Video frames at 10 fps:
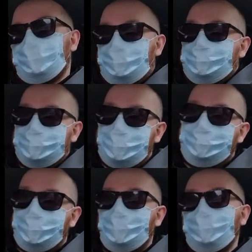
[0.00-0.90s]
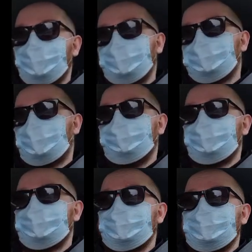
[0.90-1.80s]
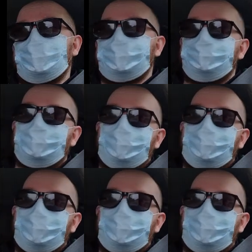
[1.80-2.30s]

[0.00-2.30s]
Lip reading: obviously, for Uber drivers and